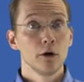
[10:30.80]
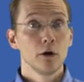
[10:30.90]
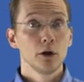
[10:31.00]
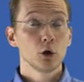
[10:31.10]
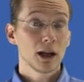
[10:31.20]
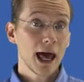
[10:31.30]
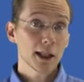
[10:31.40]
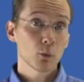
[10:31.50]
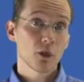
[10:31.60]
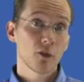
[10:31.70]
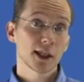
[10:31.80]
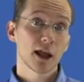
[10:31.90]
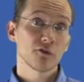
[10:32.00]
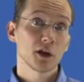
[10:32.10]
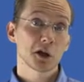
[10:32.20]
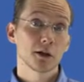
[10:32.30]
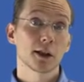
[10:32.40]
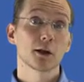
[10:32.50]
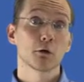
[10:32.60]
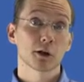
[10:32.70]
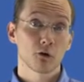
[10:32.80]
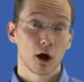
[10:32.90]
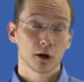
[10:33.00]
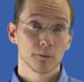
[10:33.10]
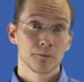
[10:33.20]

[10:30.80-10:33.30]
You can ask whether this definition is too strong.